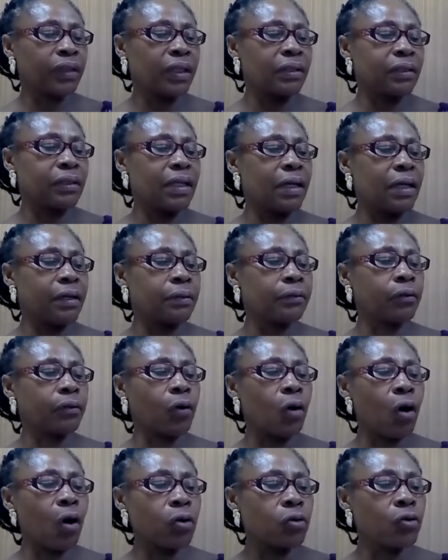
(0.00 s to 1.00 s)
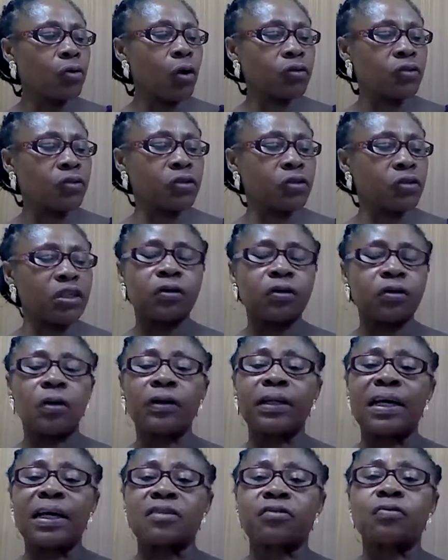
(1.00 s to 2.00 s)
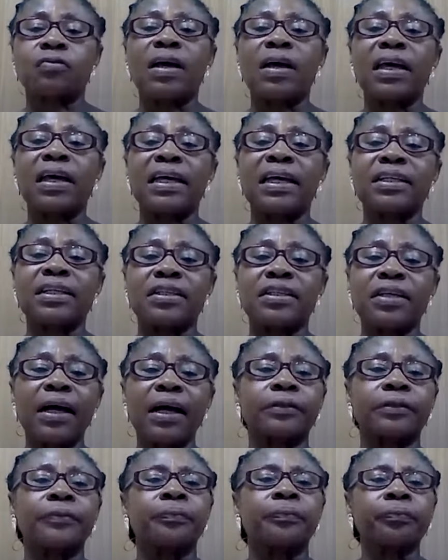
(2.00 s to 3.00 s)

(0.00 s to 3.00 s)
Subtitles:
And then conduct disorders, where a child